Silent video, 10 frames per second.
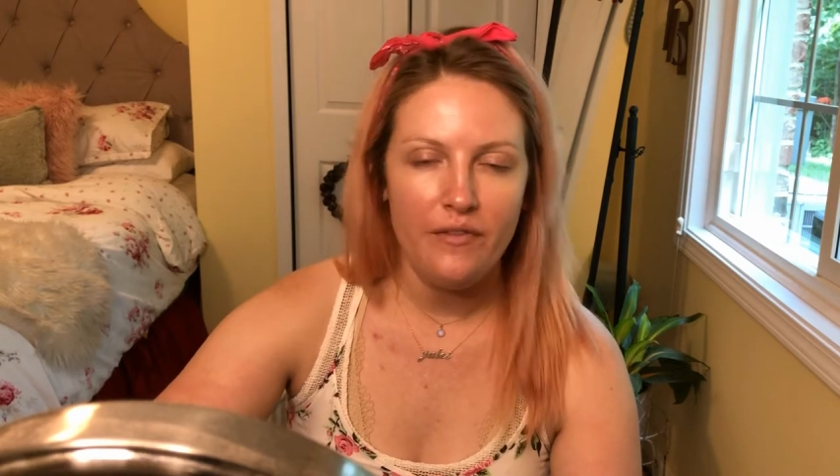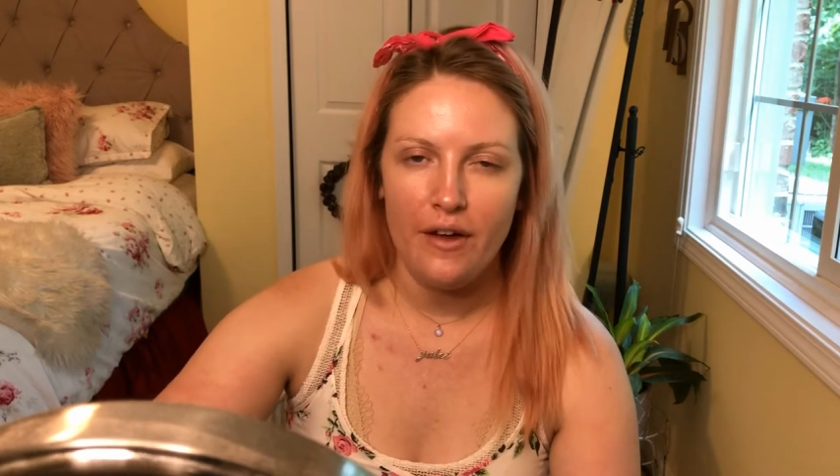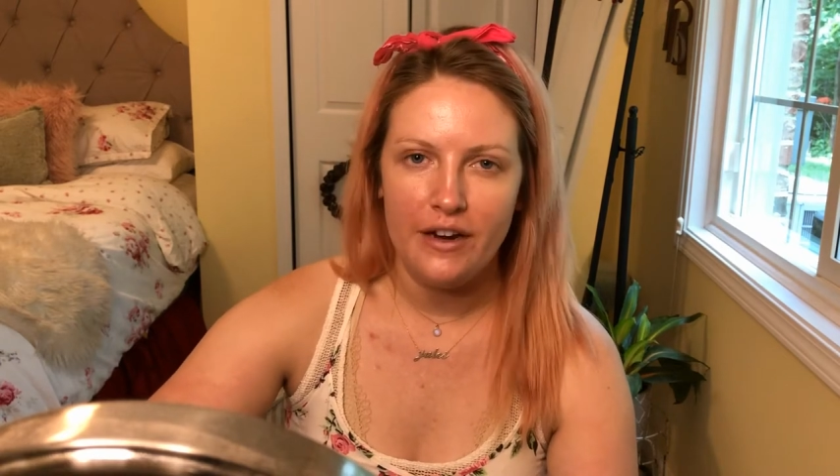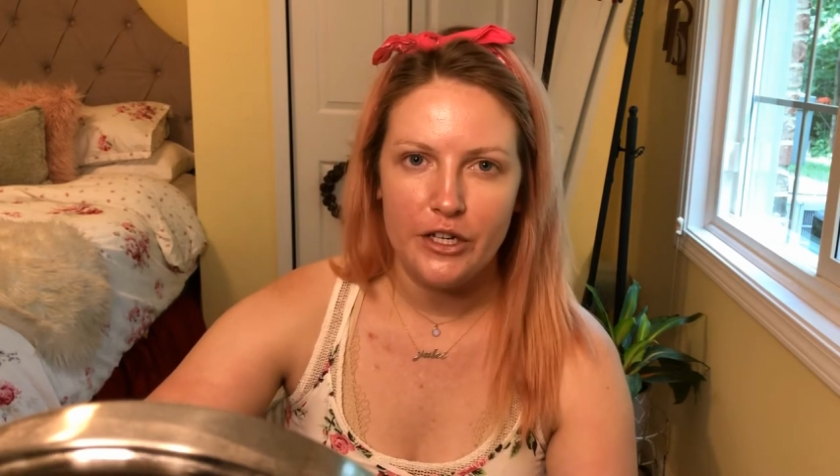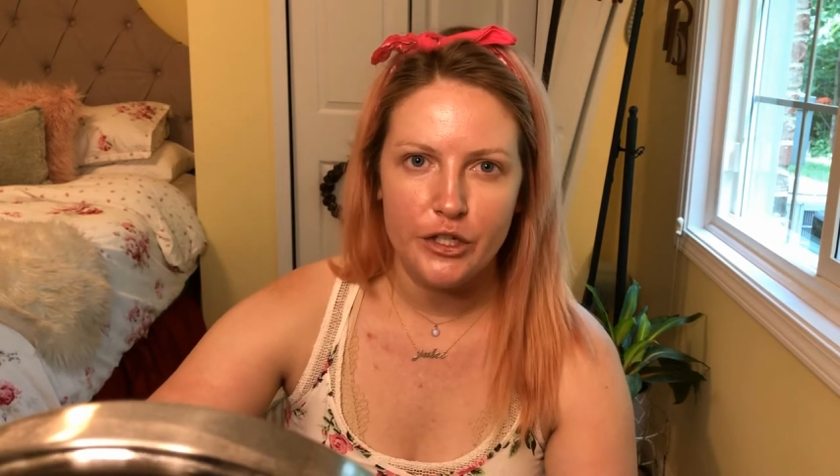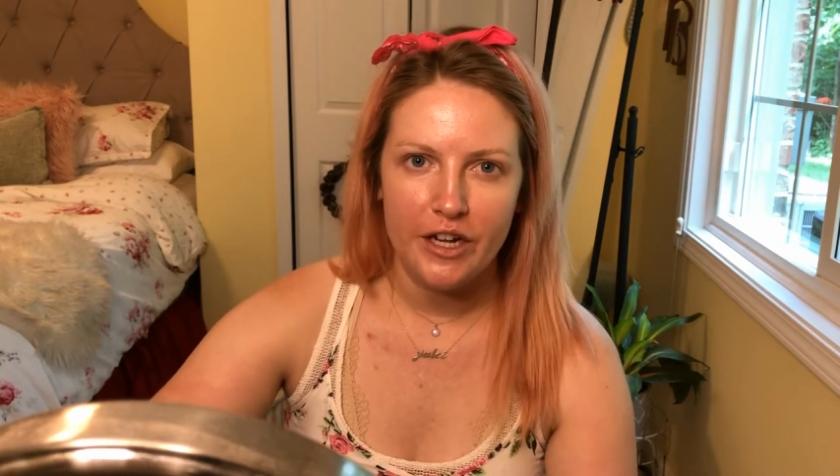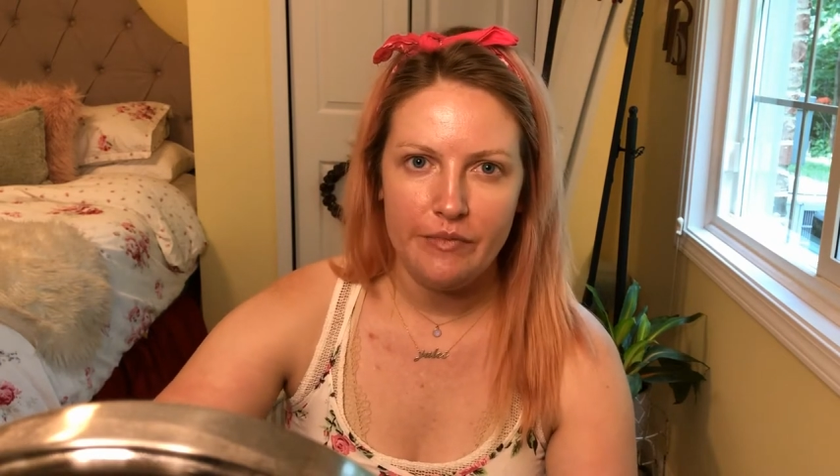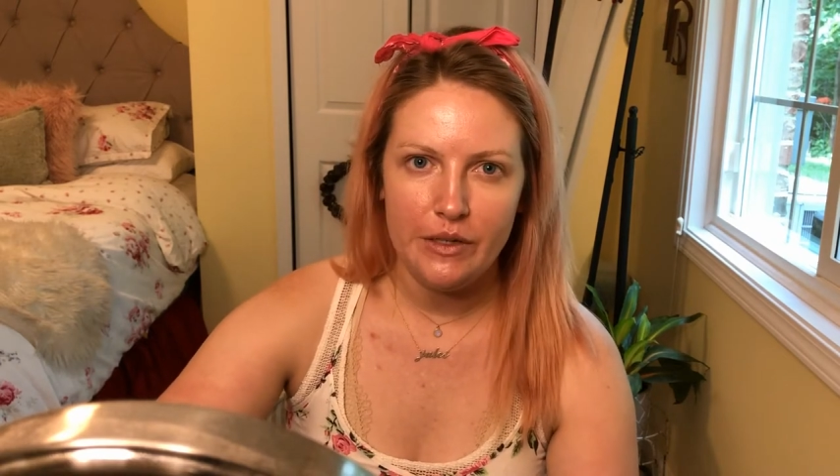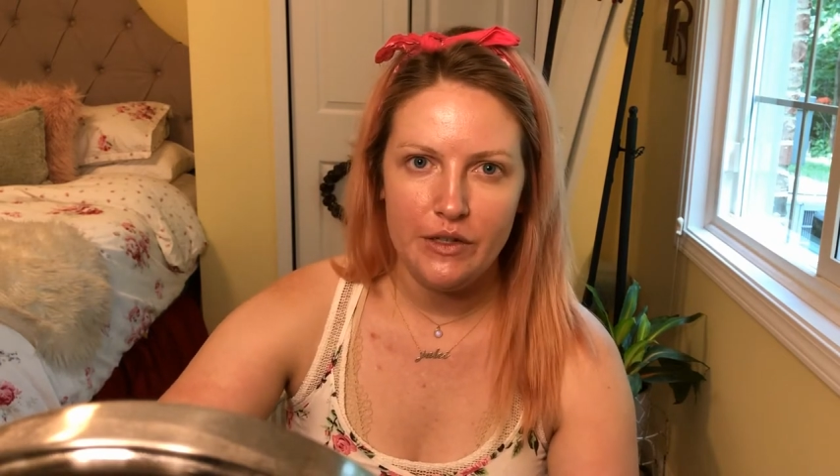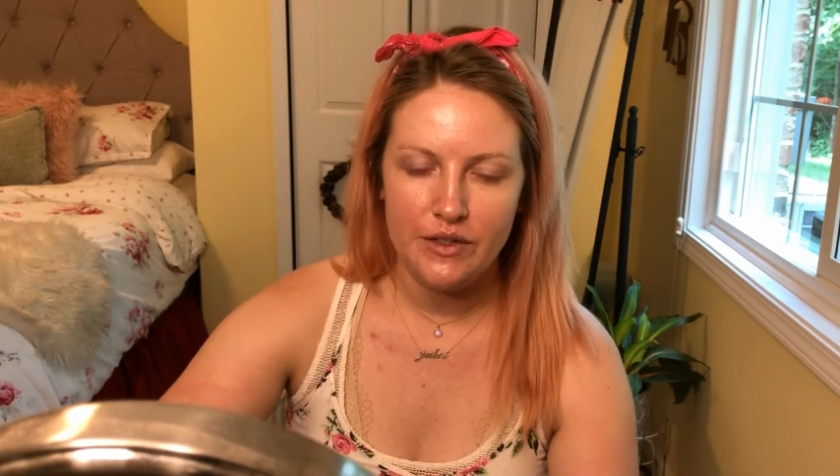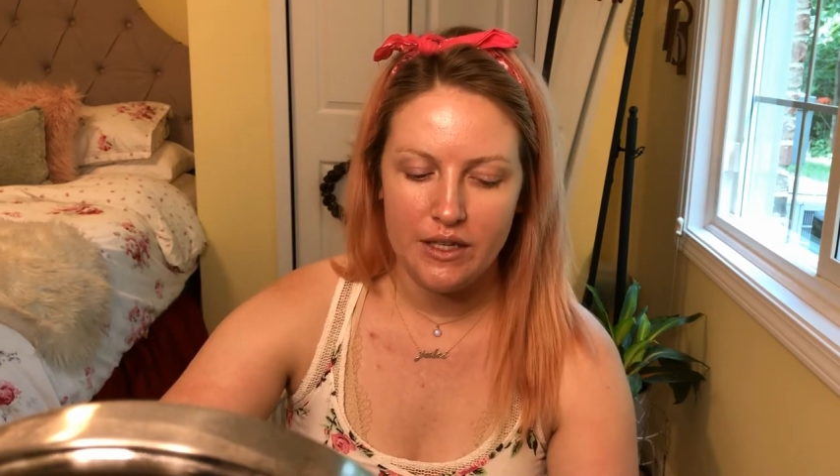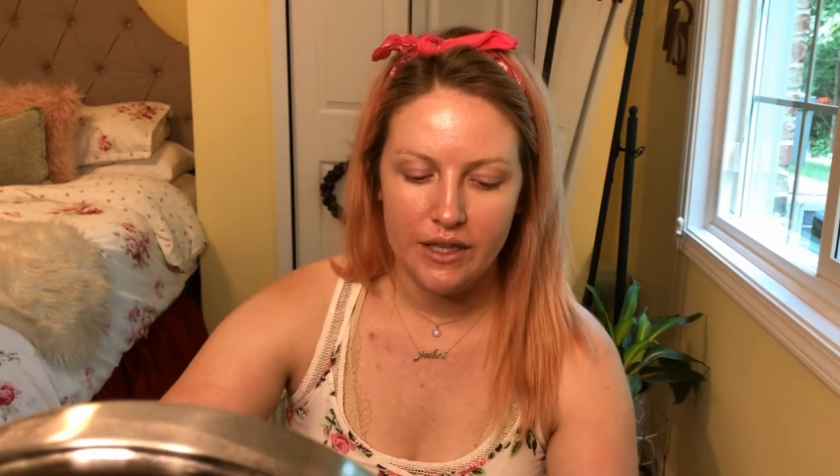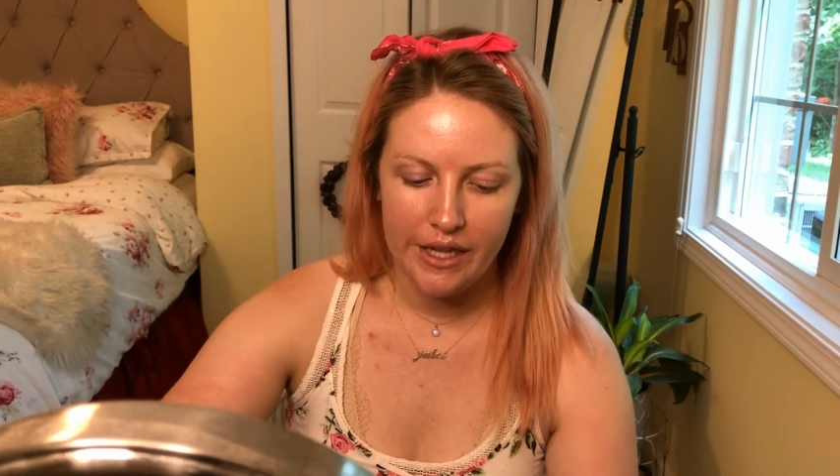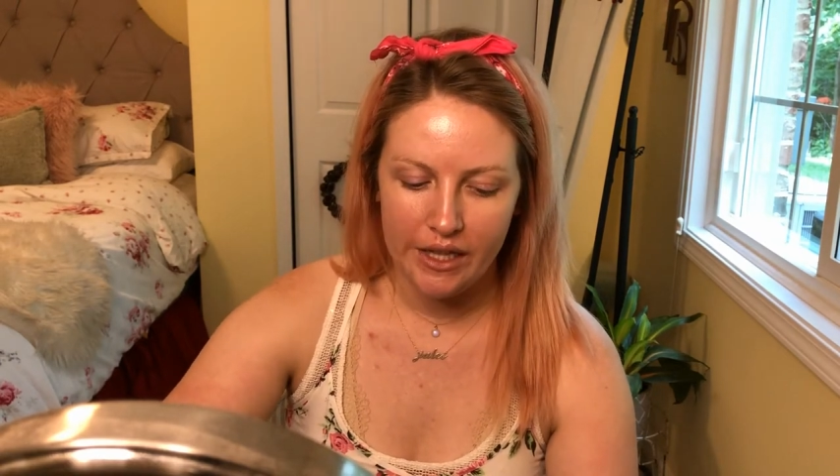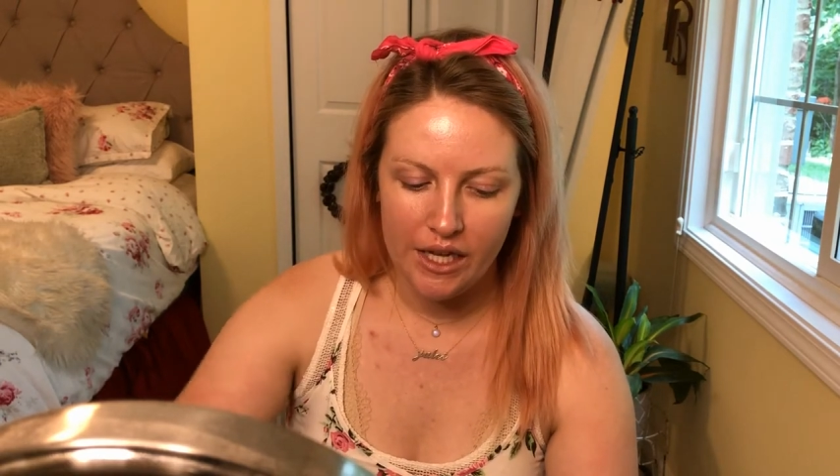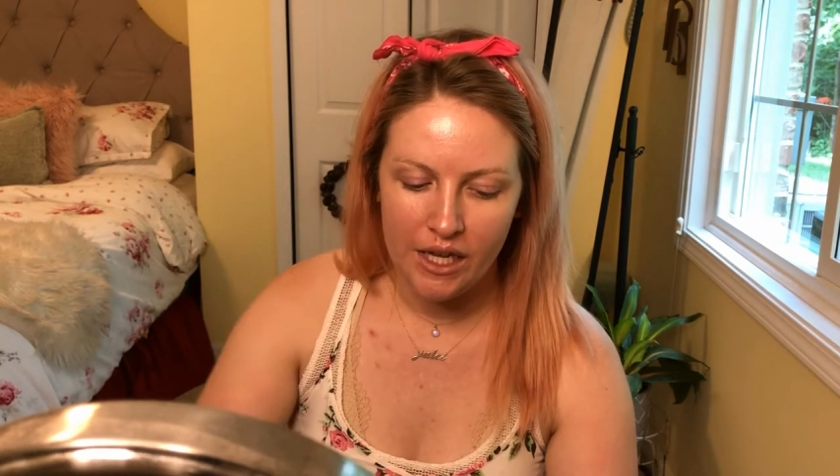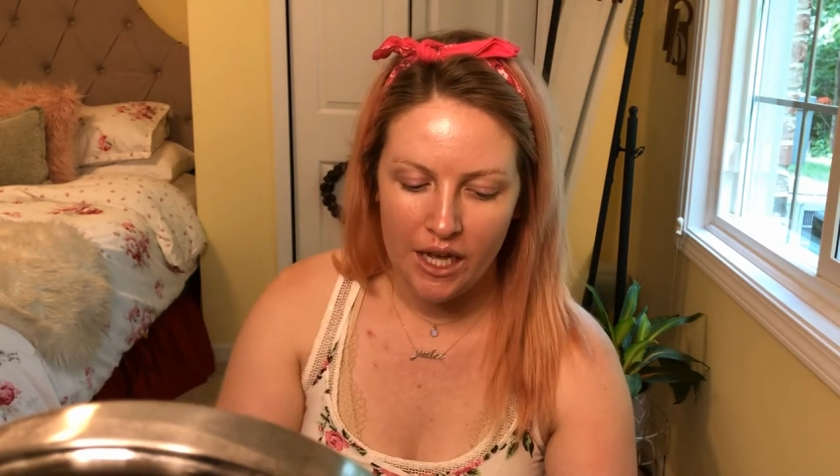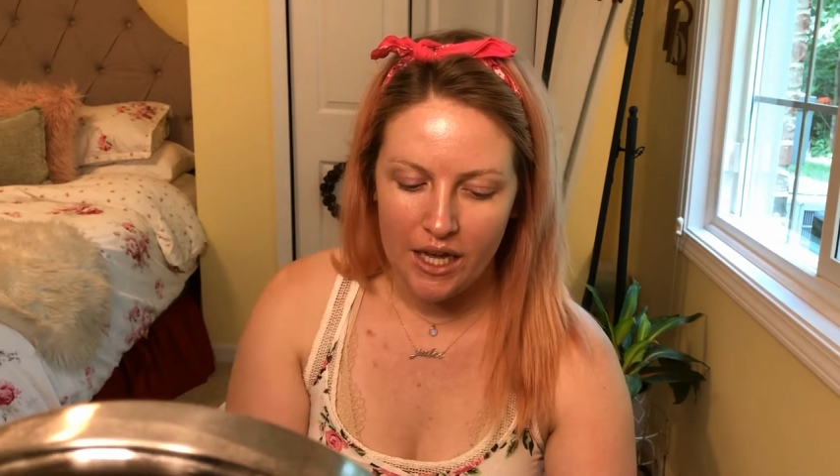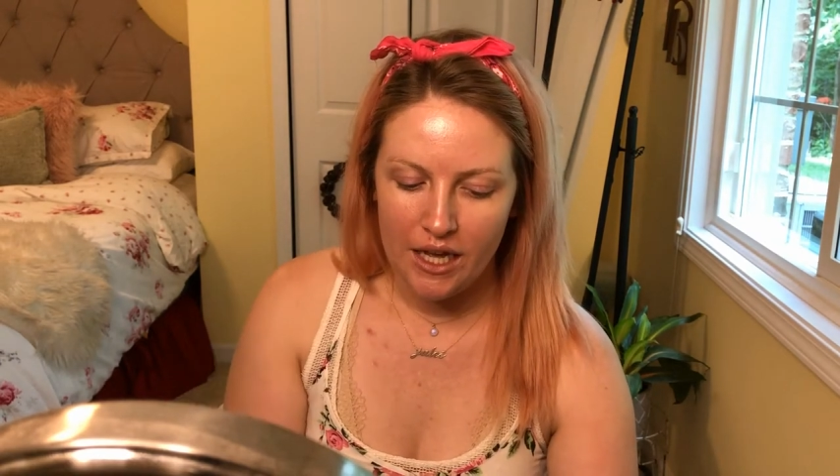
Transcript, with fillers: foundation I've been using lately.